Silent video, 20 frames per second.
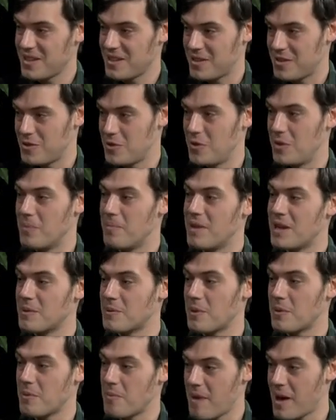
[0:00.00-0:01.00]
to do the
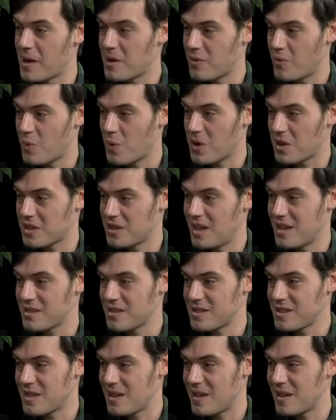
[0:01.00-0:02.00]
minimum amount of work
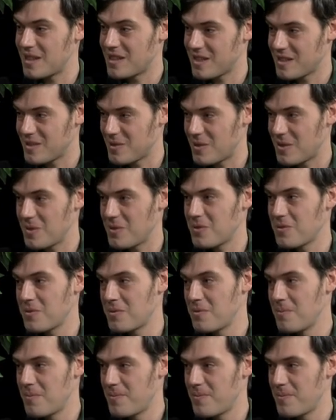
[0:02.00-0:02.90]
necessary to sort of